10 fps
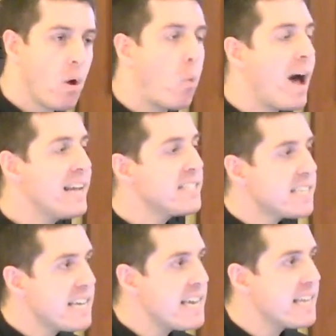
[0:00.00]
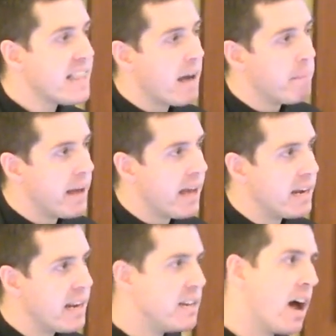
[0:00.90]
Why is he in that
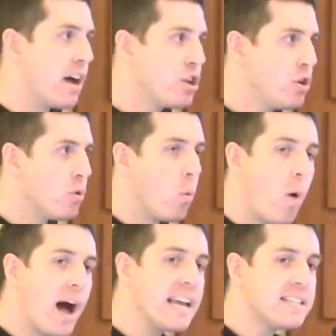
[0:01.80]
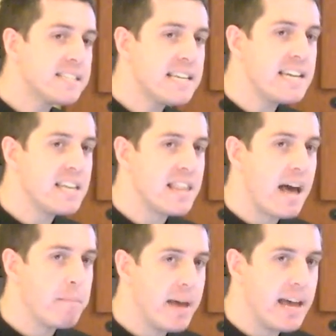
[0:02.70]
bed and not you? Why is he in
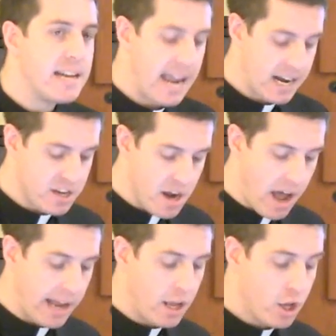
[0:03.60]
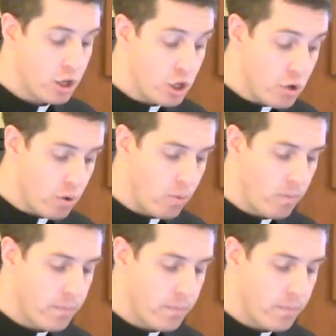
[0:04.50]
that bed and not you?